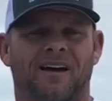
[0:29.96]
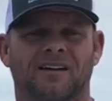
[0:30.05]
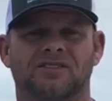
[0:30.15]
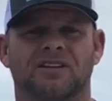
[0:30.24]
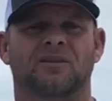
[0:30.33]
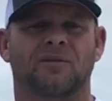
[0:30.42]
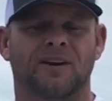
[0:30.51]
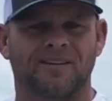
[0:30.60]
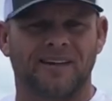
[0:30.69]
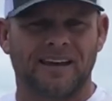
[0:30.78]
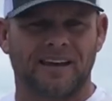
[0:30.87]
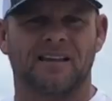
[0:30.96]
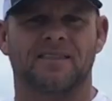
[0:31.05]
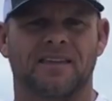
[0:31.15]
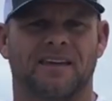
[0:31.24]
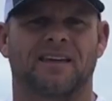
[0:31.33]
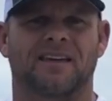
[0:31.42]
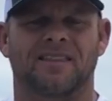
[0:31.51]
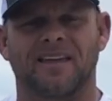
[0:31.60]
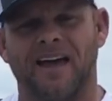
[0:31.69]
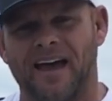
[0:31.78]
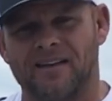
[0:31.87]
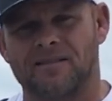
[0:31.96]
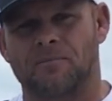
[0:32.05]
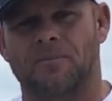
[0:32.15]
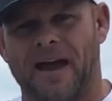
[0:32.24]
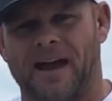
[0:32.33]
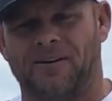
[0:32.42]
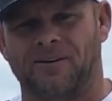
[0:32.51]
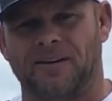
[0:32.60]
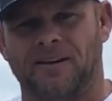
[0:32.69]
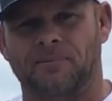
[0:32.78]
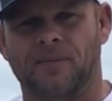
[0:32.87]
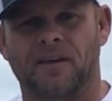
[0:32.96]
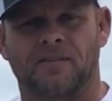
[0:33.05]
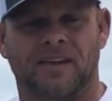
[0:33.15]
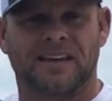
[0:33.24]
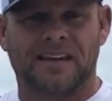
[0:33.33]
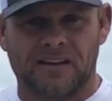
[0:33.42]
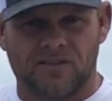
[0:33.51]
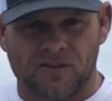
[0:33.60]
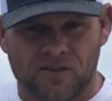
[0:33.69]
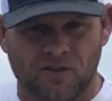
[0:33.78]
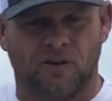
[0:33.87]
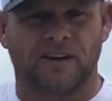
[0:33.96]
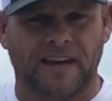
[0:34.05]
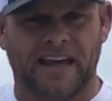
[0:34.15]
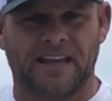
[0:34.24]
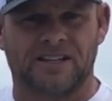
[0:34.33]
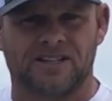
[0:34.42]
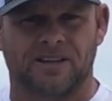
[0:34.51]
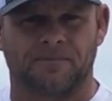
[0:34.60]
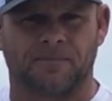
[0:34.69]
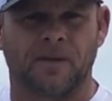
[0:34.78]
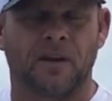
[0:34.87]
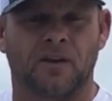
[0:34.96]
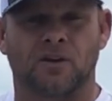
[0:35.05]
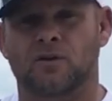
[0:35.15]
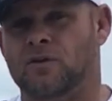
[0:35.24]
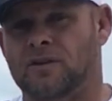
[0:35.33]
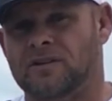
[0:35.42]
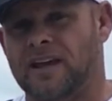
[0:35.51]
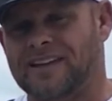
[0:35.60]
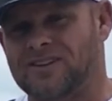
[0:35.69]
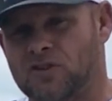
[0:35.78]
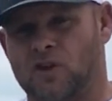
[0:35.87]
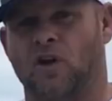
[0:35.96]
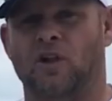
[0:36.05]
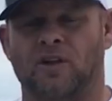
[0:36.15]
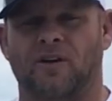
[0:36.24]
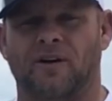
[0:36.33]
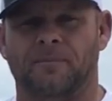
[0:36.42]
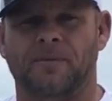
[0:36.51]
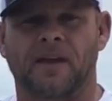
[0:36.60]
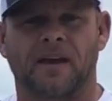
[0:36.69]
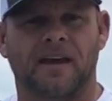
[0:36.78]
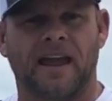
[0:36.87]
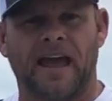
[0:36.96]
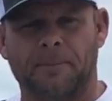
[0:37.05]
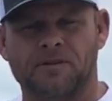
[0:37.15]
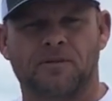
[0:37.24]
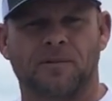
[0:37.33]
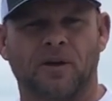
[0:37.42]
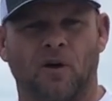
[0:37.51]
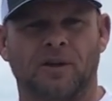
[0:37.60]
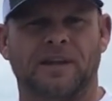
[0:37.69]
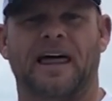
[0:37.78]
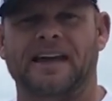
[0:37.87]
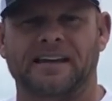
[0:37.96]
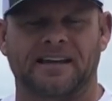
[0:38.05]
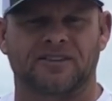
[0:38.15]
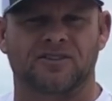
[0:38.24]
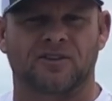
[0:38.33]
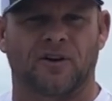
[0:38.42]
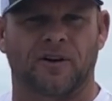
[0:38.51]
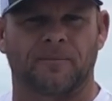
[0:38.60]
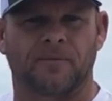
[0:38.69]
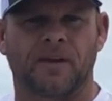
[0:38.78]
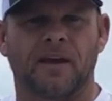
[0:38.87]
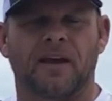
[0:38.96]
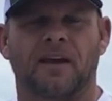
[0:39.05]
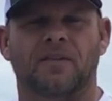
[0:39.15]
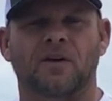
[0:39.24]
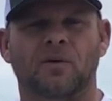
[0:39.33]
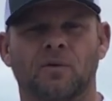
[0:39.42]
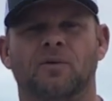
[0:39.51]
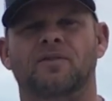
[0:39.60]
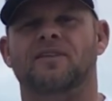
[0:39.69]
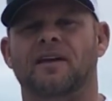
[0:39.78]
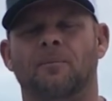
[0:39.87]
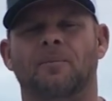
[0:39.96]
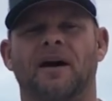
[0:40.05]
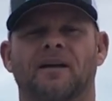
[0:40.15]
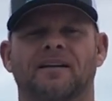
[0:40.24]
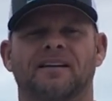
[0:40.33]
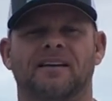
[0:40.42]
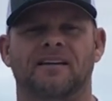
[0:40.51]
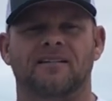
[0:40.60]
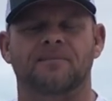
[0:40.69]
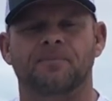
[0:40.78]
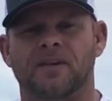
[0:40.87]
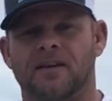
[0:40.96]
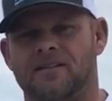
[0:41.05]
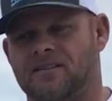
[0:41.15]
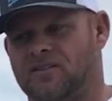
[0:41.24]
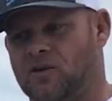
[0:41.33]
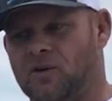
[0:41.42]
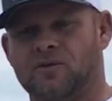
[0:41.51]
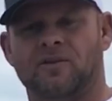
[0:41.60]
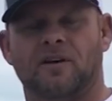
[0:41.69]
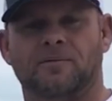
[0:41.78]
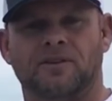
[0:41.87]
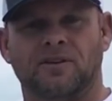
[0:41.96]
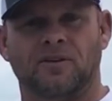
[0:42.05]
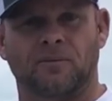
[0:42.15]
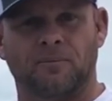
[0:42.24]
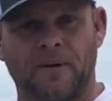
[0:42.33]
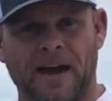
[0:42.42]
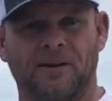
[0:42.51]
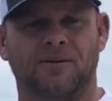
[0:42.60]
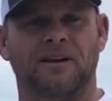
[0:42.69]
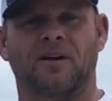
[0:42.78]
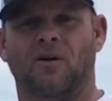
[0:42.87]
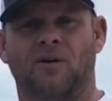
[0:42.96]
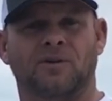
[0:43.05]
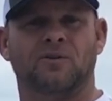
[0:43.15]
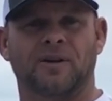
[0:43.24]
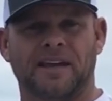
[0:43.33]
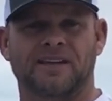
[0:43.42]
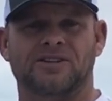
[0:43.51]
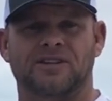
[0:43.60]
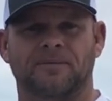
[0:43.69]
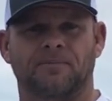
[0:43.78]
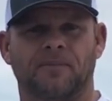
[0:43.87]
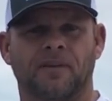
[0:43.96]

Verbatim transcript: a generator, anything that has a battery that needs to start an engine, you can install it on. And it happens to be called Lightning Start. And the coolest thing about it is, is it's hooked up to your battery on your engine.